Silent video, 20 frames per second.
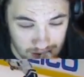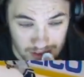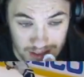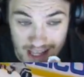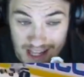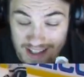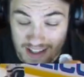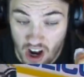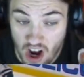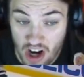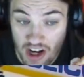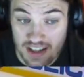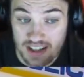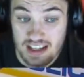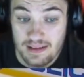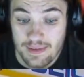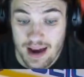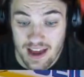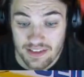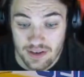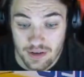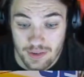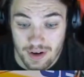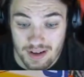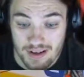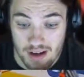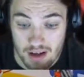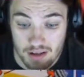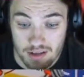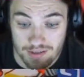That's honestly Matthew
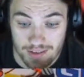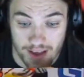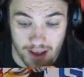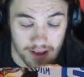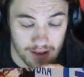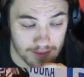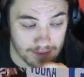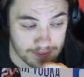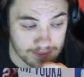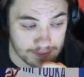Barzal's fault.